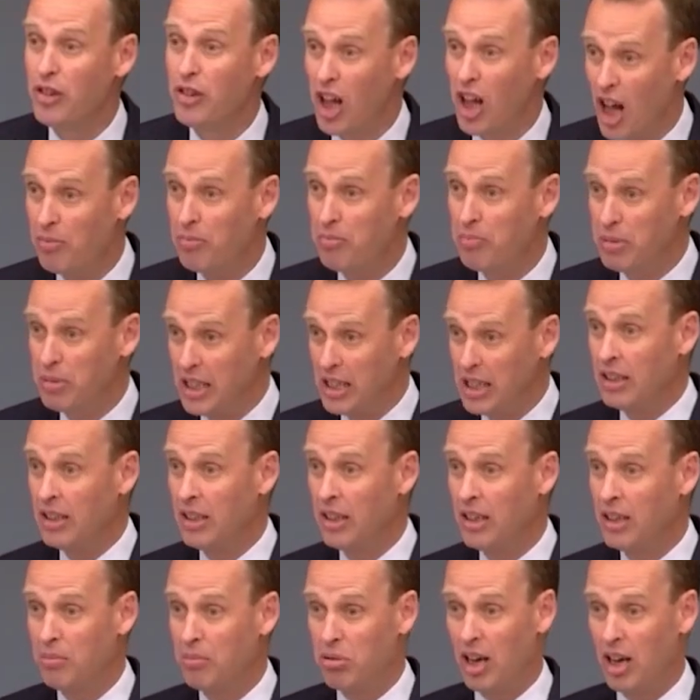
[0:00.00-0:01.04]
not been
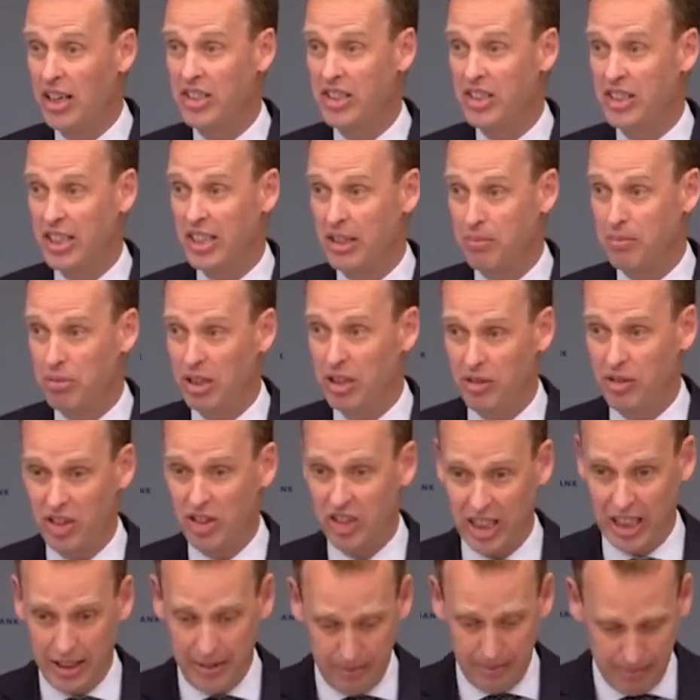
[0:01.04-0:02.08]
priced in
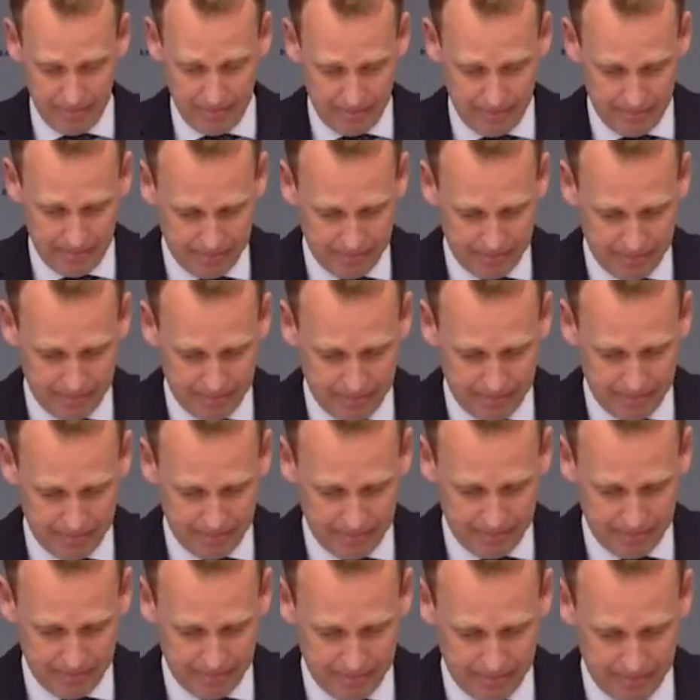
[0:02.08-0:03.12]
previously.
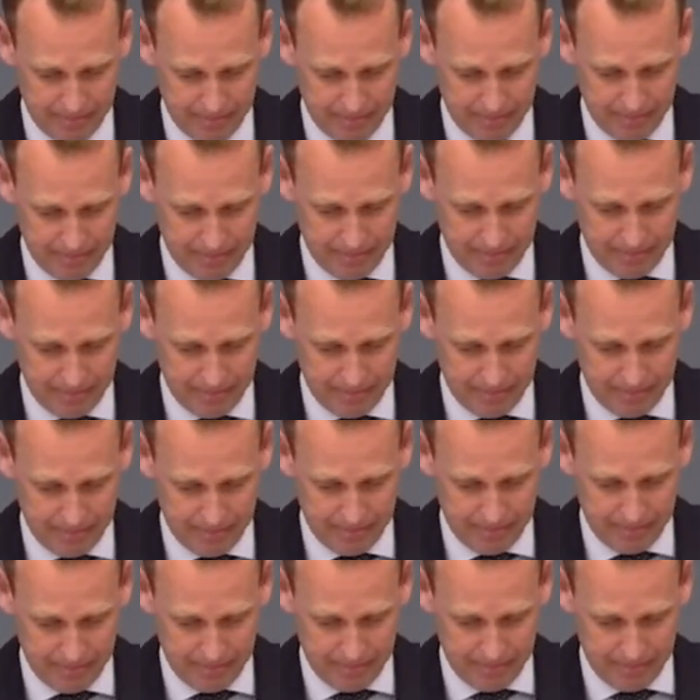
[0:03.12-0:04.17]
Such a
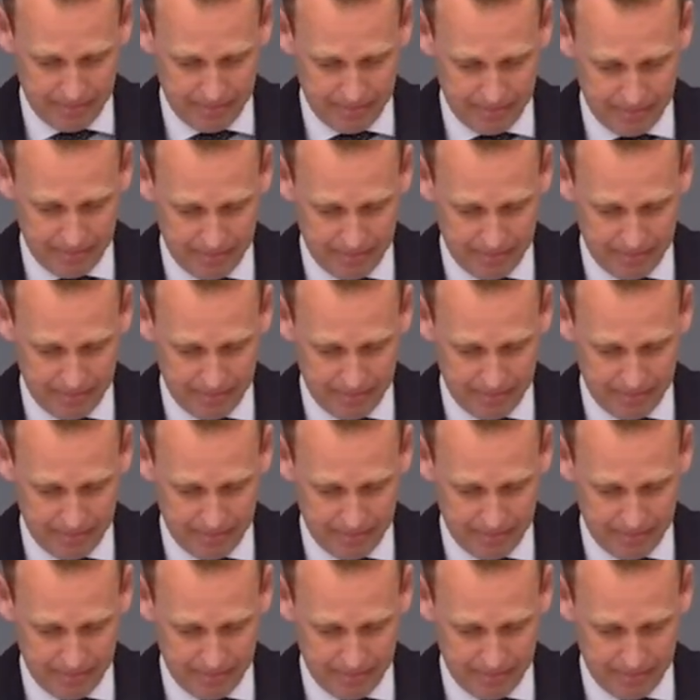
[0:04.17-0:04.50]
ruling would